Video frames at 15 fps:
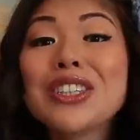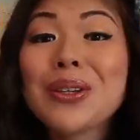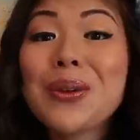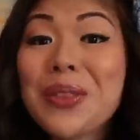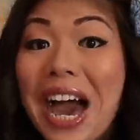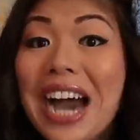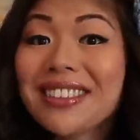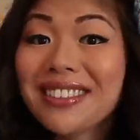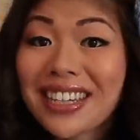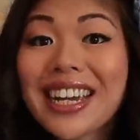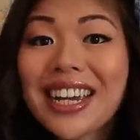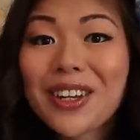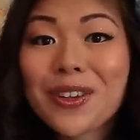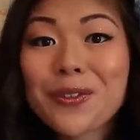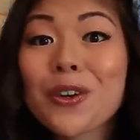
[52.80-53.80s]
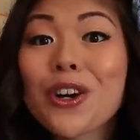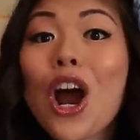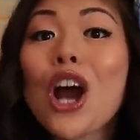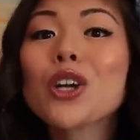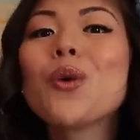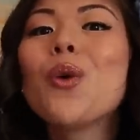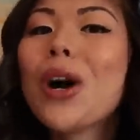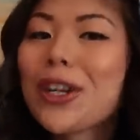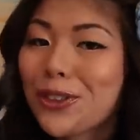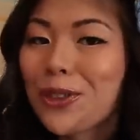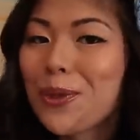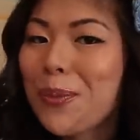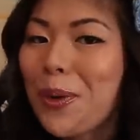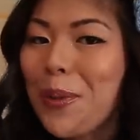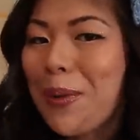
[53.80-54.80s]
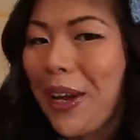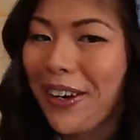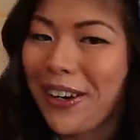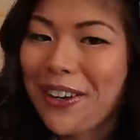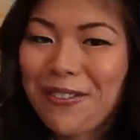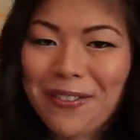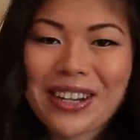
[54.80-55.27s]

So that's it for our quadruple berry